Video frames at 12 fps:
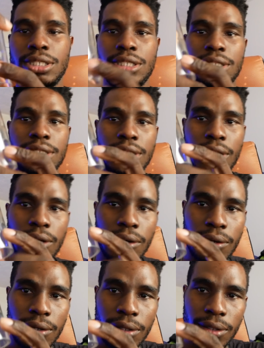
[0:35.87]
a
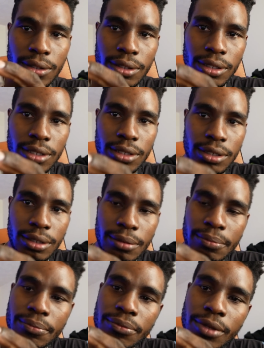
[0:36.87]
hole
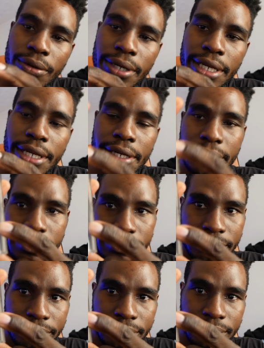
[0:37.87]
um, right here
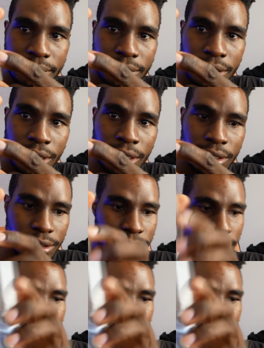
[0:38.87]
so